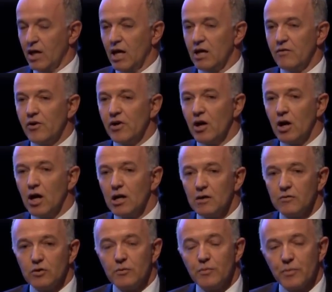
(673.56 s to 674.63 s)
At a very high
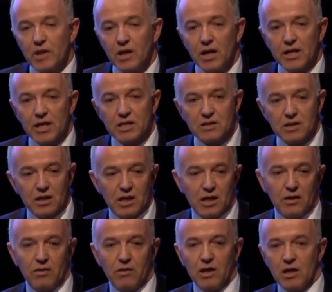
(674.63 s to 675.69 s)
level, I guess the
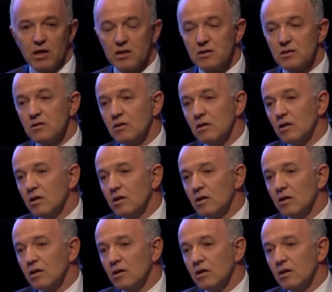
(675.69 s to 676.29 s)
key thing is,